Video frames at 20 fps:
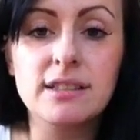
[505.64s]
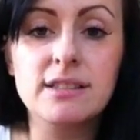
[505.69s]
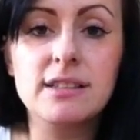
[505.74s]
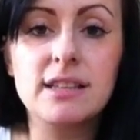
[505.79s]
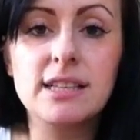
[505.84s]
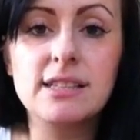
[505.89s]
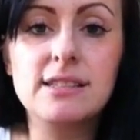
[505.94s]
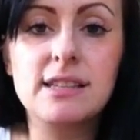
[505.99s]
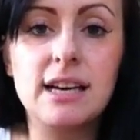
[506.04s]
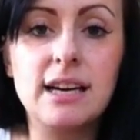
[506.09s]
so
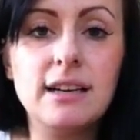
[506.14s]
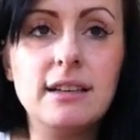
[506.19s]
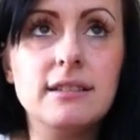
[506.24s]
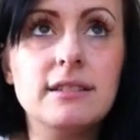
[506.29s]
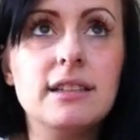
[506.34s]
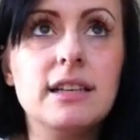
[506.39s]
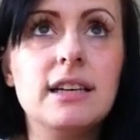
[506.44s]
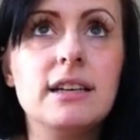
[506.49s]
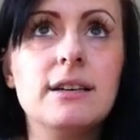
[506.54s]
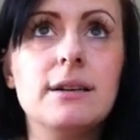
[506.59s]
that's that.
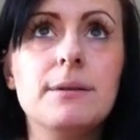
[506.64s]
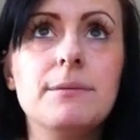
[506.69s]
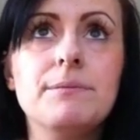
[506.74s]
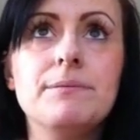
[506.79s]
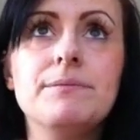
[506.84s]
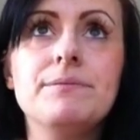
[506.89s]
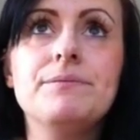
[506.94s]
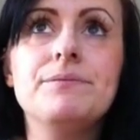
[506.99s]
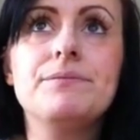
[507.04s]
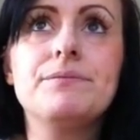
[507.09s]

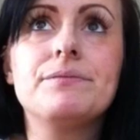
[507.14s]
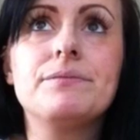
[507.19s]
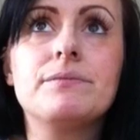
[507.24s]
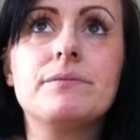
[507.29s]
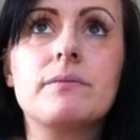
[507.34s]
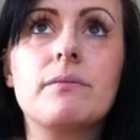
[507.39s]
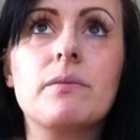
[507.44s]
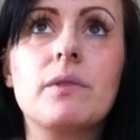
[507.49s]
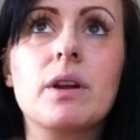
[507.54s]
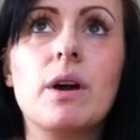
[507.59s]

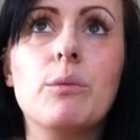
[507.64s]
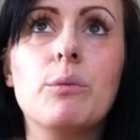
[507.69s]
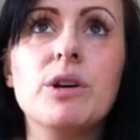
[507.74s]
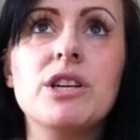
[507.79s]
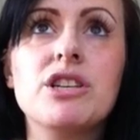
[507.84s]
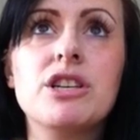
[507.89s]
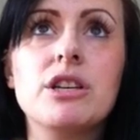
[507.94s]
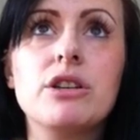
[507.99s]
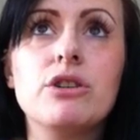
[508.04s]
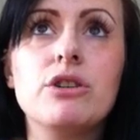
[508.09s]
I'm
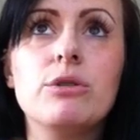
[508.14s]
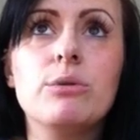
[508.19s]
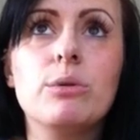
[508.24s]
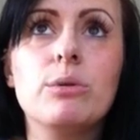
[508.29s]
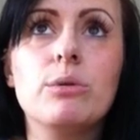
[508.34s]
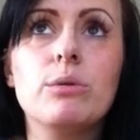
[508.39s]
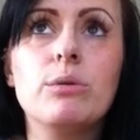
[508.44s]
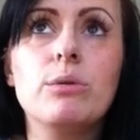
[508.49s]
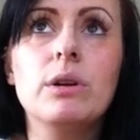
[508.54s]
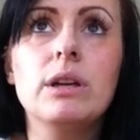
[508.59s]
wishing you
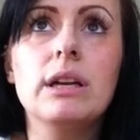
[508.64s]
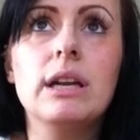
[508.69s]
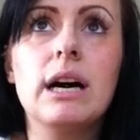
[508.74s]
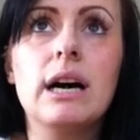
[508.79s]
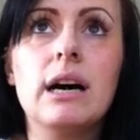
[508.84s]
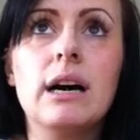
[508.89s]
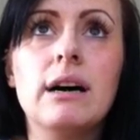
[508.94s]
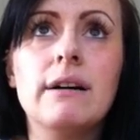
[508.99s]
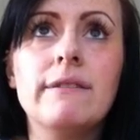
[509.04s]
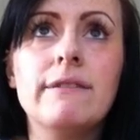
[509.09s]
all
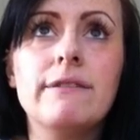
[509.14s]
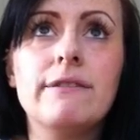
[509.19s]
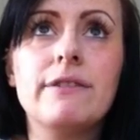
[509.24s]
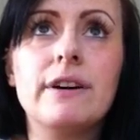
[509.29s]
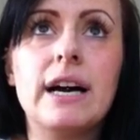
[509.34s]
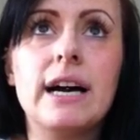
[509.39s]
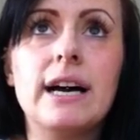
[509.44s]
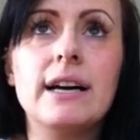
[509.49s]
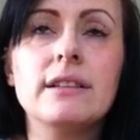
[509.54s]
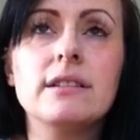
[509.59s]

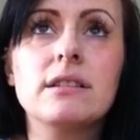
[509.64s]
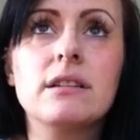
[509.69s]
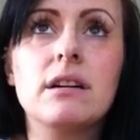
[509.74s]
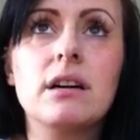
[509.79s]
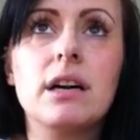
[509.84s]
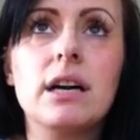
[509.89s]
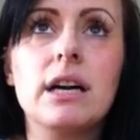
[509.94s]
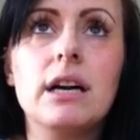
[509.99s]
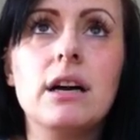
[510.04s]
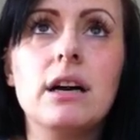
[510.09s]
love, and
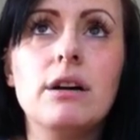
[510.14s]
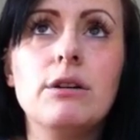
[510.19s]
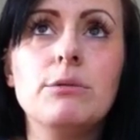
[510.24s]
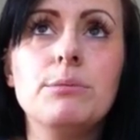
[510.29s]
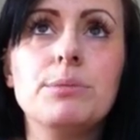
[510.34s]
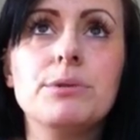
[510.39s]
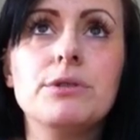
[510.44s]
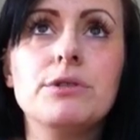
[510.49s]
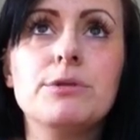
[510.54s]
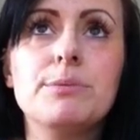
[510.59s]
I
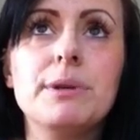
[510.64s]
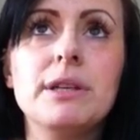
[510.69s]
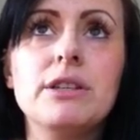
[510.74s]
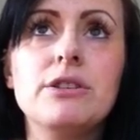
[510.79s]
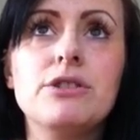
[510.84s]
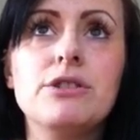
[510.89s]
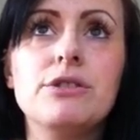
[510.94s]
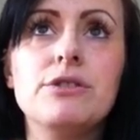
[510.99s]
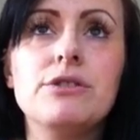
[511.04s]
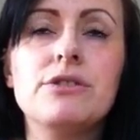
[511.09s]
hope to
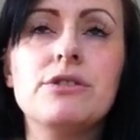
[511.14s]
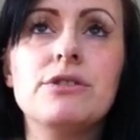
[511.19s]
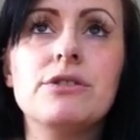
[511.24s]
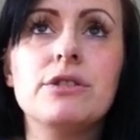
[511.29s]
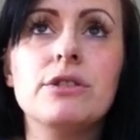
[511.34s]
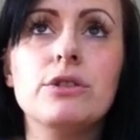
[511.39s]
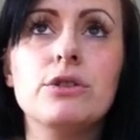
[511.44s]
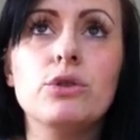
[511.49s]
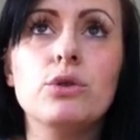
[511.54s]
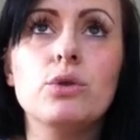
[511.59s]
speak to you
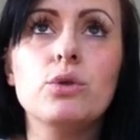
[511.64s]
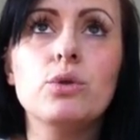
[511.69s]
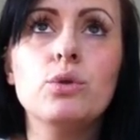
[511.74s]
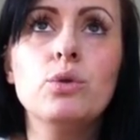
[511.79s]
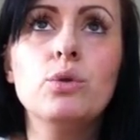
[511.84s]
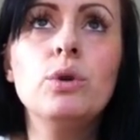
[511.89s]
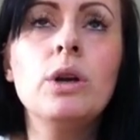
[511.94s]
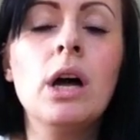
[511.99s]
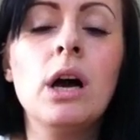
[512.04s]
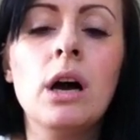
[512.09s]
soon.